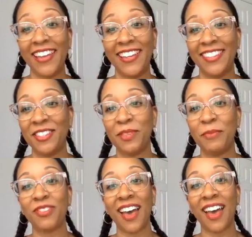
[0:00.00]
it's the
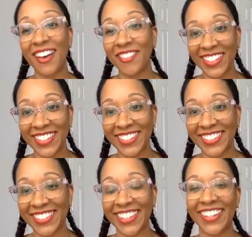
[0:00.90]
most
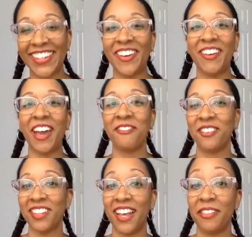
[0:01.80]
obvious. I wrote
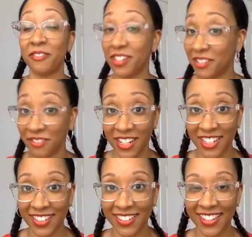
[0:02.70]
down the
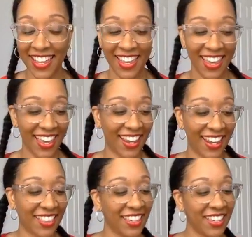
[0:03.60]
resurrection, and I
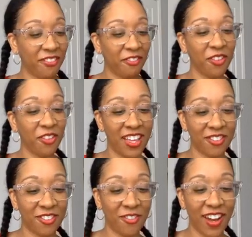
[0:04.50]
think I wrote that
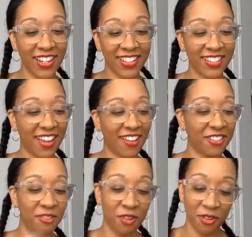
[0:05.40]
twice because I
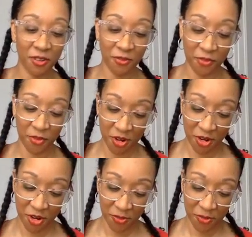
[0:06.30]
also wrote it
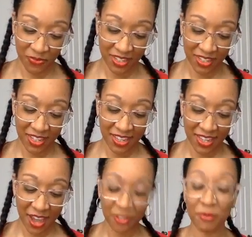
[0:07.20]
for
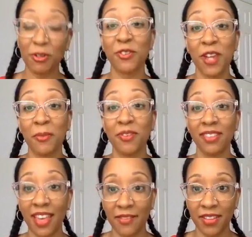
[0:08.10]
chapter
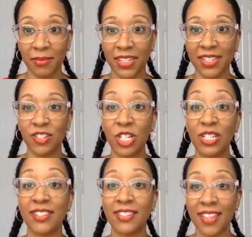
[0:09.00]
11, because
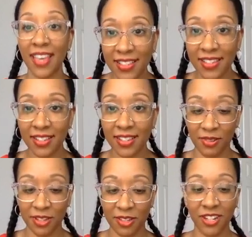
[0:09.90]
Jesus says he's the
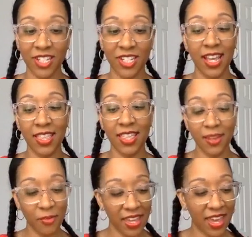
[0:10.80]
resurrection. And
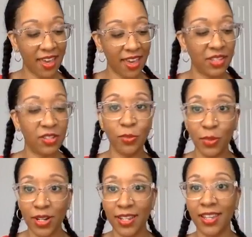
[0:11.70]
then we have in
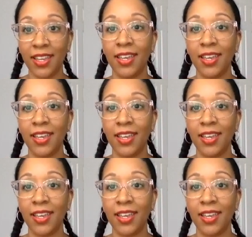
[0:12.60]
20